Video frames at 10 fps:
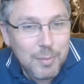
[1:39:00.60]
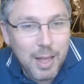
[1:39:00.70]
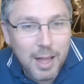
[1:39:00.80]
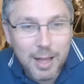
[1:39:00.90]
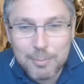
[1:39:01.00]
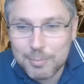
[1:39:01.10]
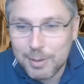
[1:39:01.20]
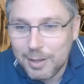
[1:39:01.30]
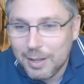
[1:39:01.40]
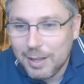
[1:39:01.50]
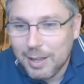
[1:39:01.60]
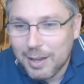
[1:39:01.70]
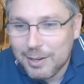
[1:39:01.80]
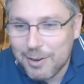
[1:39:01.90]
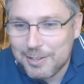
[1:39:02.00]
Um,
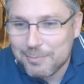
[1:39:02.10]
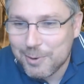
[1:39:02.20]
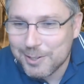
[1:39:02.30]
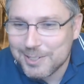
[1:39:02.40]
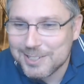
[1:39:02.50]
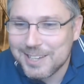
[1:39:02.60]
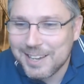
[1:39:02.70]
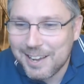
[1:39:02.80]
Creative Branch is saying,